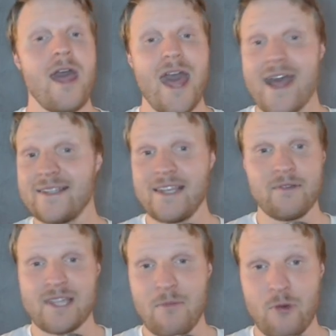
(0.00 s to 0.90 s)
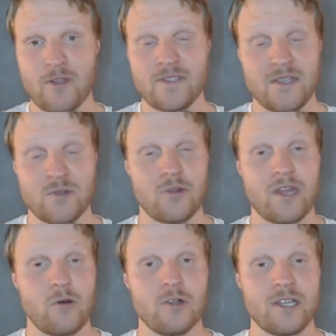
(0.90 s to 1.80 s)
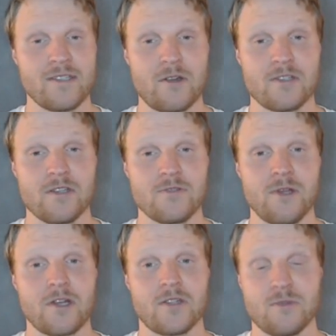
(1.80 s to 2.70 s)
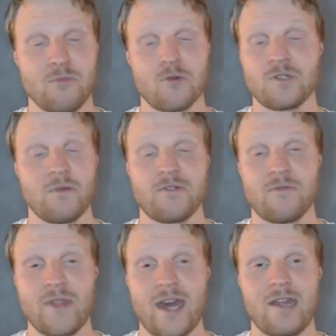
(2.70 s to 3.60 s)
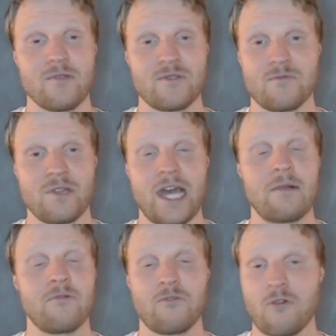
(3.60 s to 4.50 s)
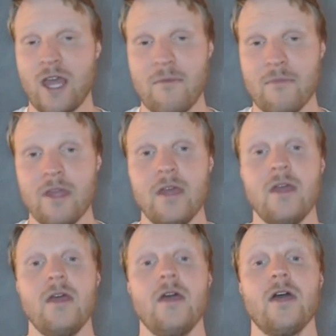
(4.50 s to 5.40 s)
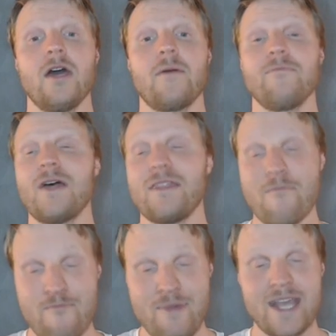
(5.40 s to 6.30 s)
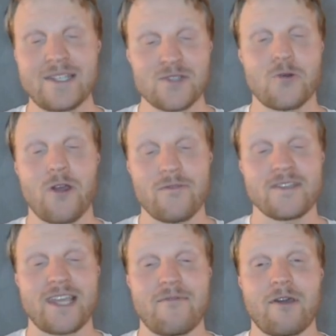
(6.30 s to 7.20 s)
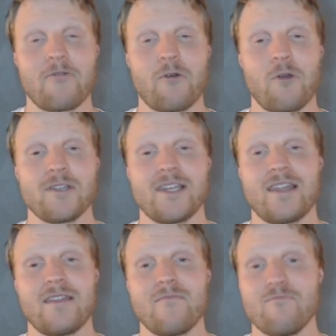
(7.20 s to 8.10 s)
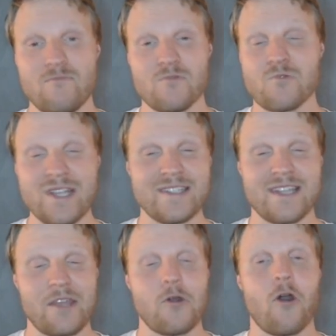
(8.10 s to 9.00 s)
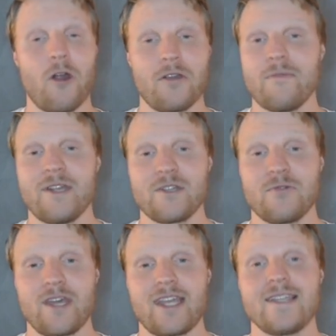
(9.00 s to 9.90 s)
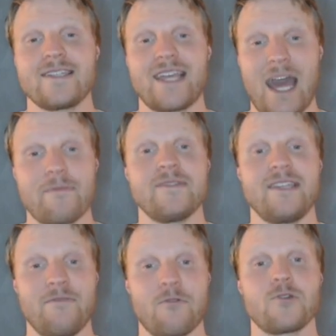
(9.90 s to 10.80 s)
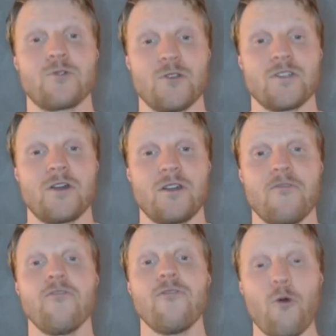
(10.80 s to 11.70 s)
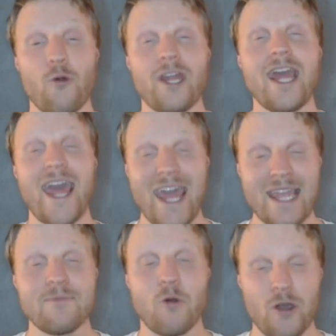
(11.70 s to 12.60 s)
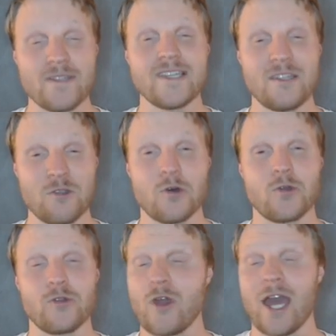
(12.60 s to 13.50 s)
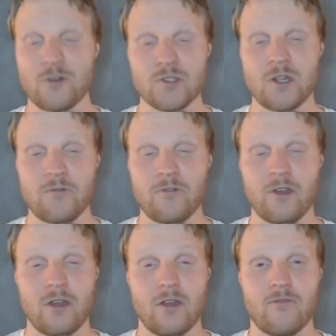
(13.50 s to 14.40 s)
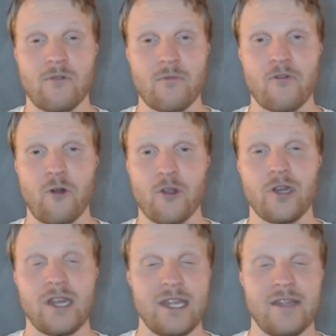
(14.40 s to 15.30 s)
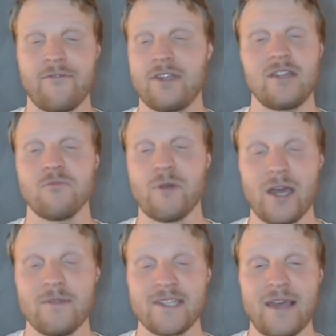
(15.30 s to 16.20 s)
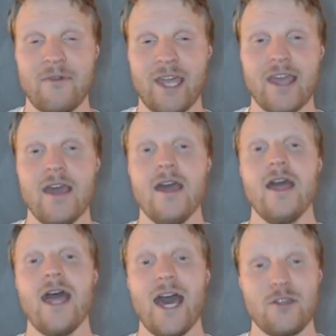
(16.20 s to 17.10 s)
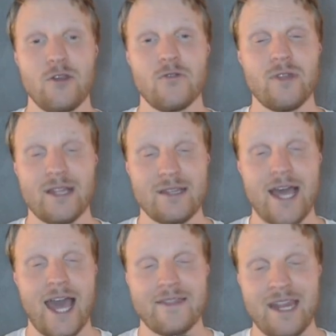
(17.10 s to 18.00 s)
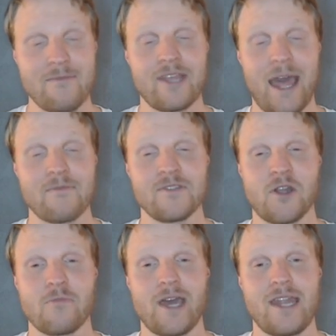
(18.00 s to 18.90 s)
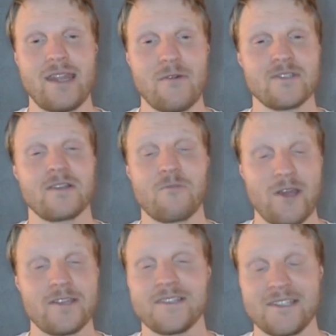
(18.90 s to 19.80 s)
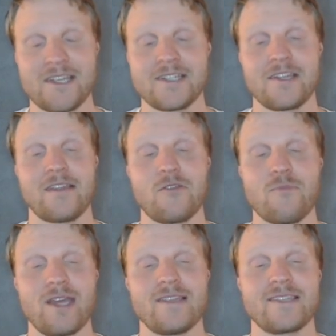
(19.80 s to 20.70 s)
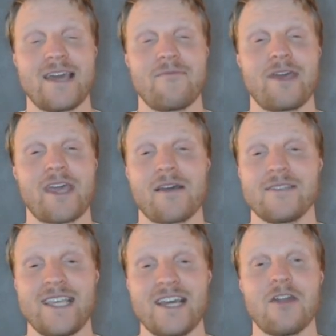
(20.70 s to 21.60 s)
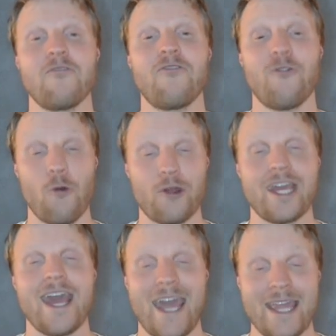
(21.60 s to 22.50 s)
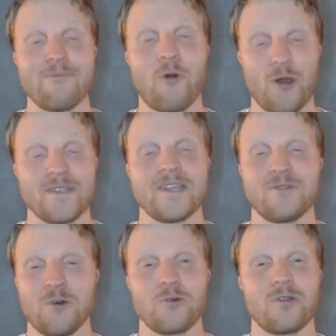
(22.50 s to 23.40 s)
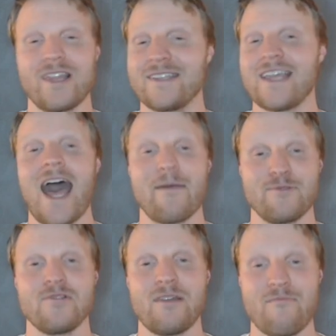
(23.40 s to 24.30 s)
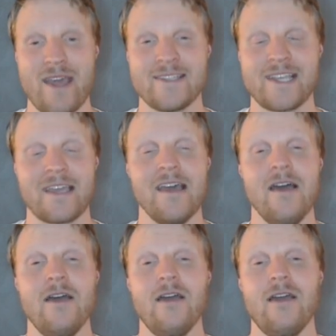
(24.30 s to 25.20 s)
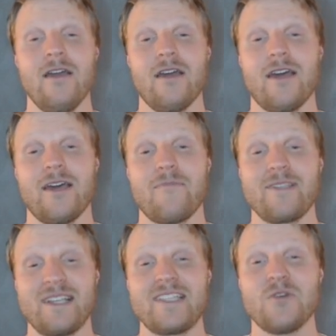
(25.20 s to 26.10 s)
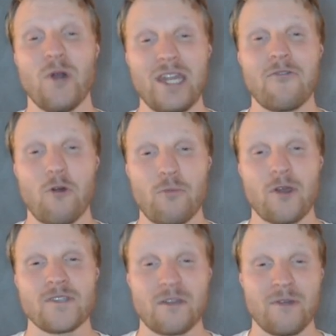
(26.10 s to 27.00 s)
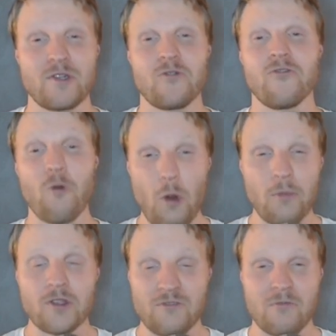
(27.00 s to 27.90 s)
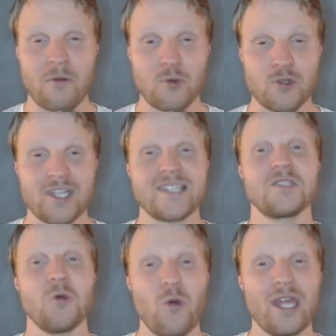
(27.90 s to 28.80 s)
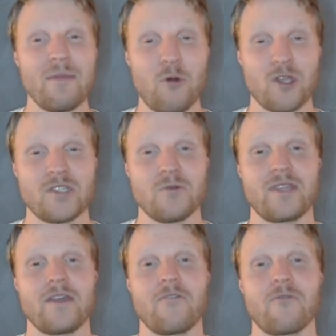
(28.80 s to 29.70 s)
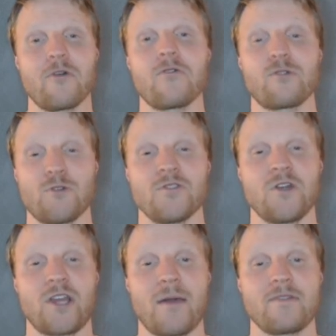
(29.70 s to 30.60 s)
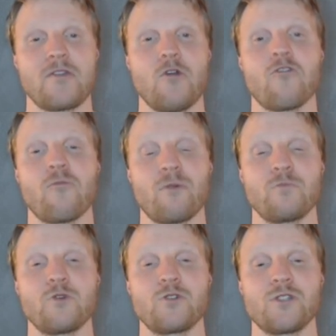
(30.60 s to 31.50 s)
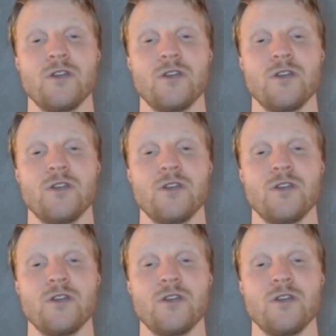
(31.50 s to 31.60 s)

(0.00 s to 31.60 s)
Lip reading: Eze with 10 points, he scored that goal against Arsenal as well, got some bonus points from that. That was really helpful for him. And the big story of this game week, of course, and the reason that you are the manager of the week is the captaincy for Trossard. 48 points in total. You had Trossard from before, you didn't even need to buy him this game week, and you handed him the captain's armband, and that was the greatest decision that you made this game week because he got 48 points in total. That's absolutely amazing. Basically 24 points compared to 4 points from Marmoush. That's 20 point swing there from going with Trossard captain over Marmoush.